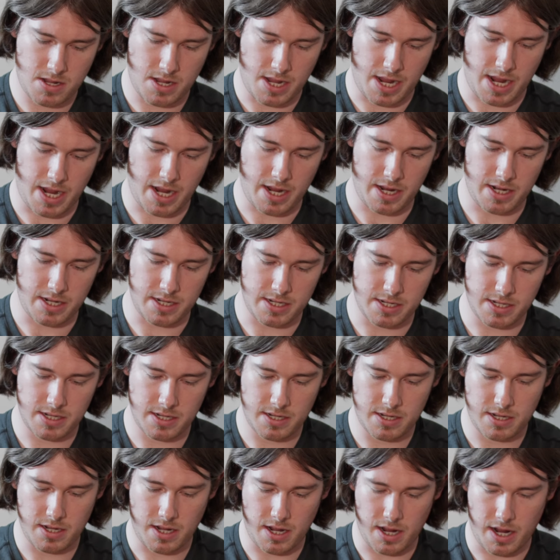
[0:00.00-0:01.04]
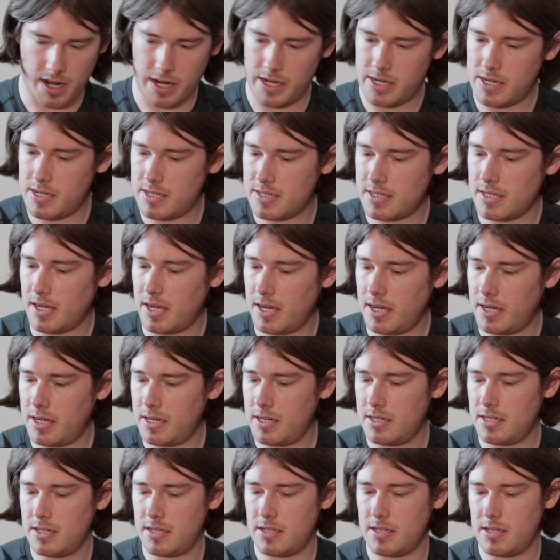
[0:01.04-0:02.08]
And I
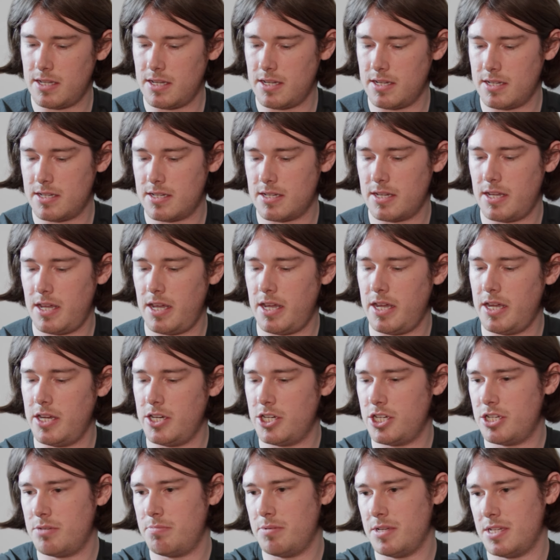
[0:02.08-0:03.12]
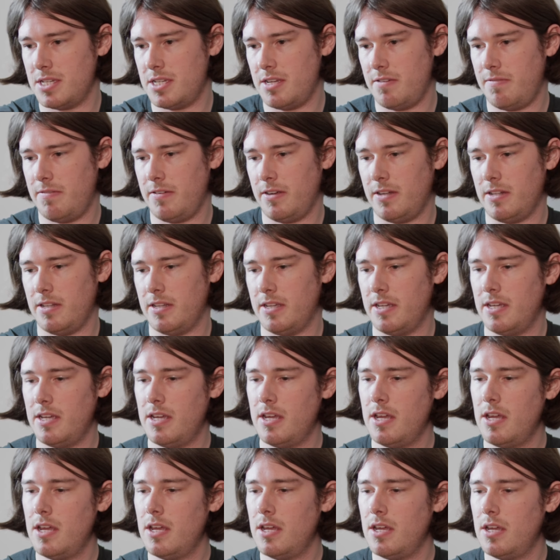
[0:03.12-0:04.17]
designed this cage specifically.
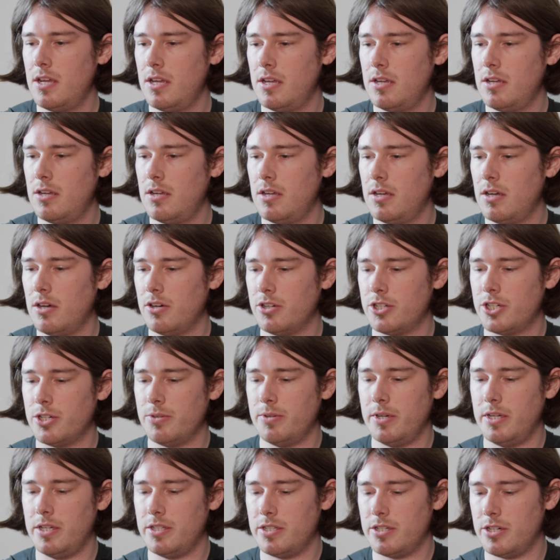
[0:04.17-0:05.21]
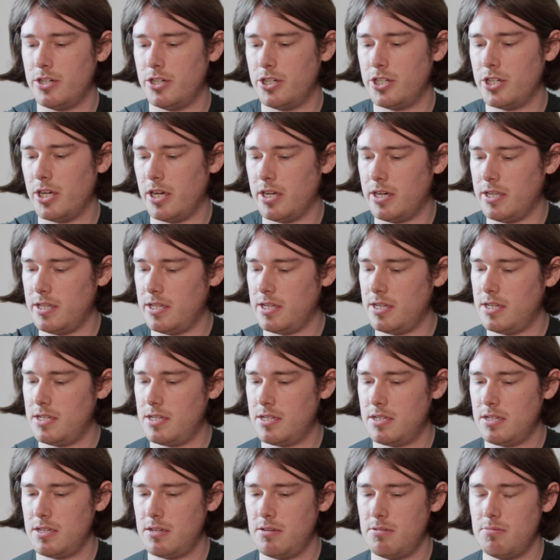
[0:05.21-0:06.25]
I'll show an insert shot of
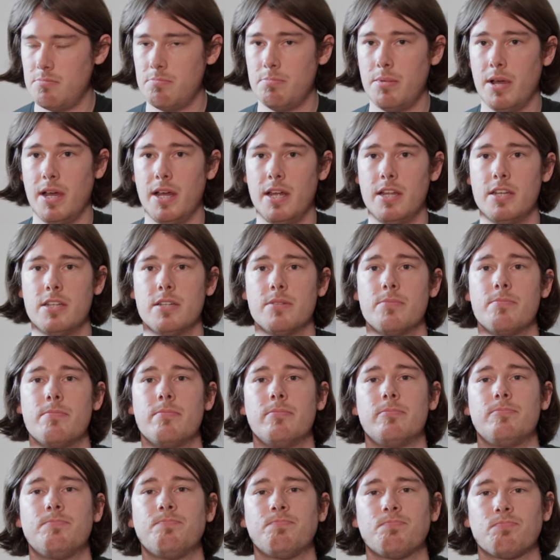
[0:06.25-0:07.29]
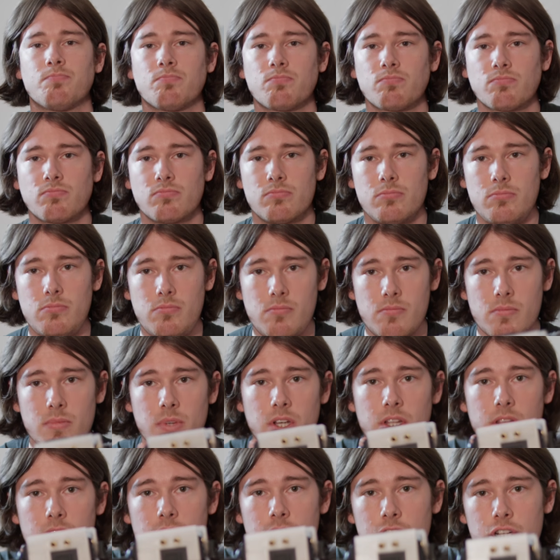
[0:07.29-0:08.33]
this, but
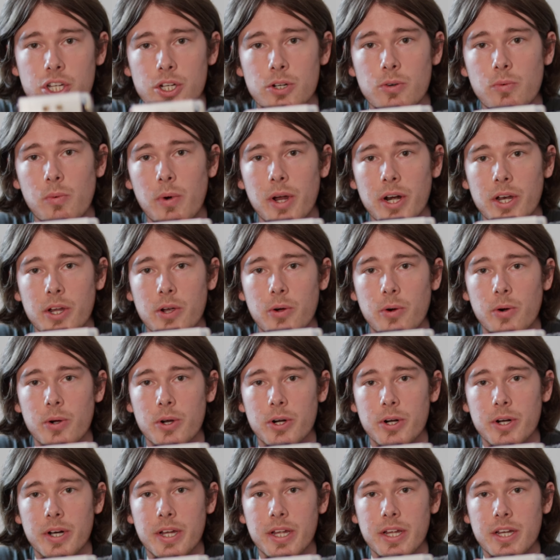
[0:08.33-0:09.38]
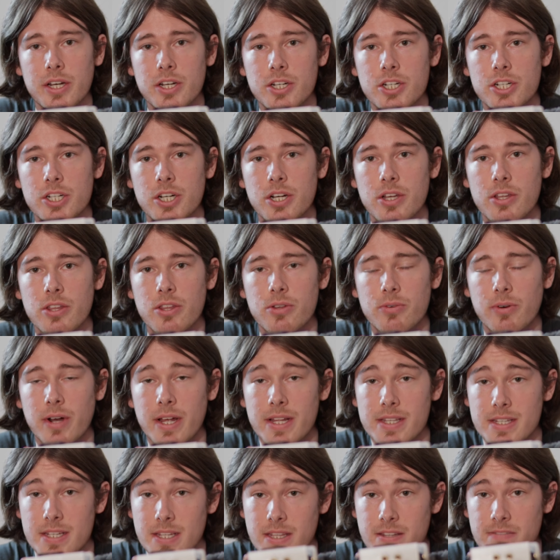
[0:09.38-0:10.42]
the two 1/4 inch
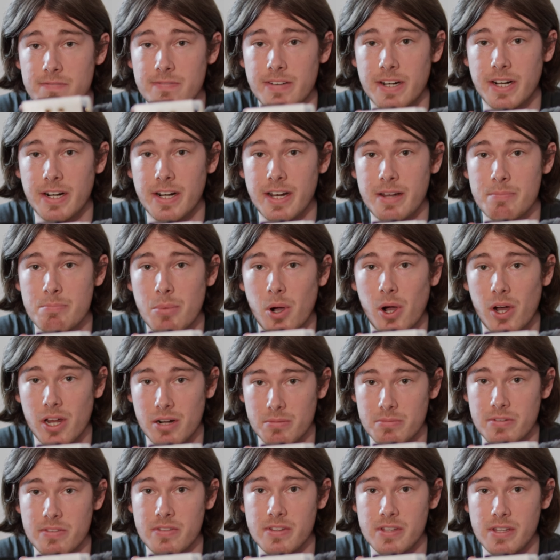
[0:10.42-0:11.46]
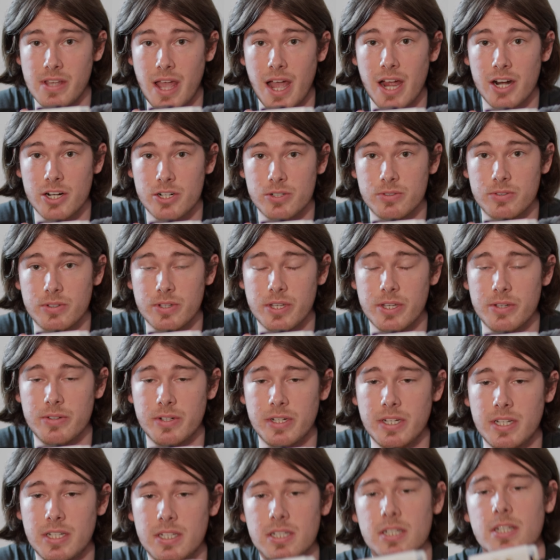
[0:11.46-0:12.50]
threads at the very bottom of the actual
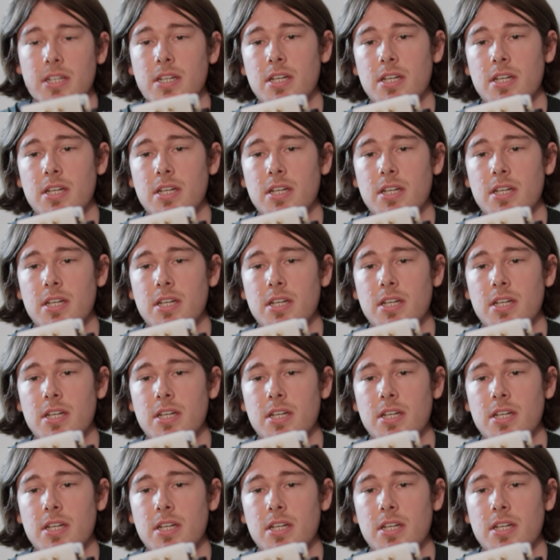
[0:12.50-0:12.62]
unit,